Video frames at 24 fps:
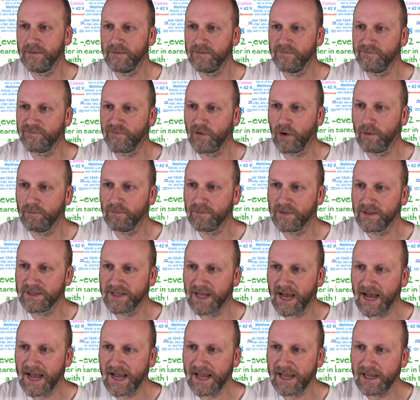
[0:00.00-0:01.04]
from the
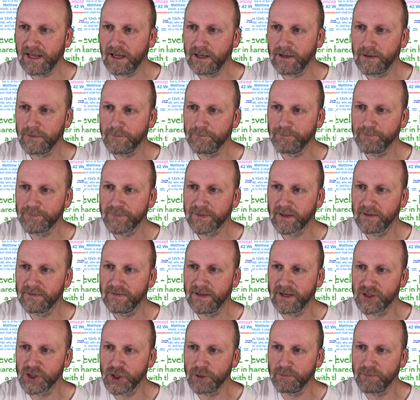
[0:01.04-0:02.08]
day
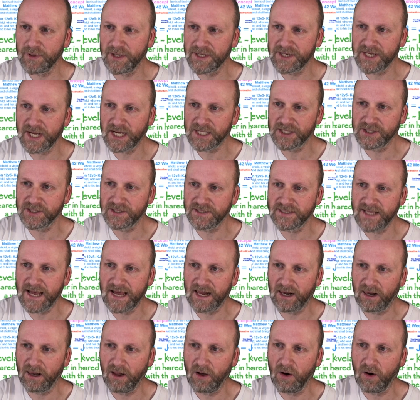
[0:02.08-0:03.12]
that Jupiter touches
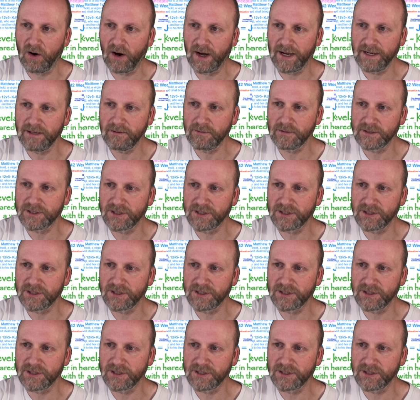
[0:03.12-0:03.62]
that line,